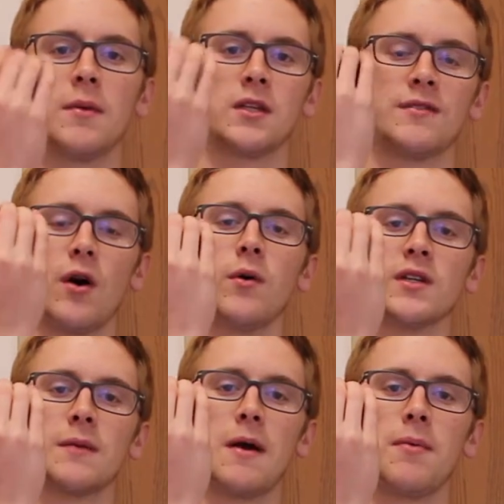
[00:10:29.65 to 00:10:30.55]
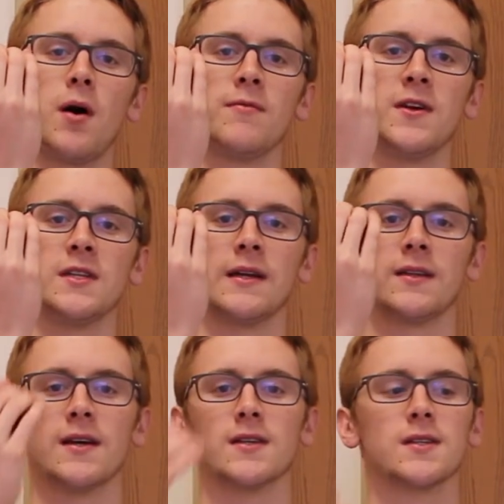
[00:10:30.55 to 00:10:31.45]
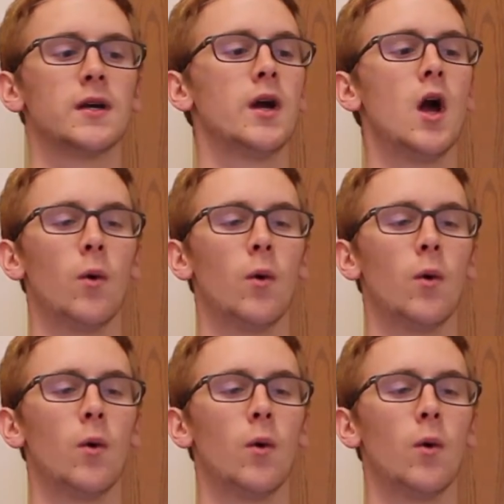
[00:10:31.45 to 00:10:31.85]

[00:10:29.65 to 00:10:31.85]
because I've always got my palm facing like this.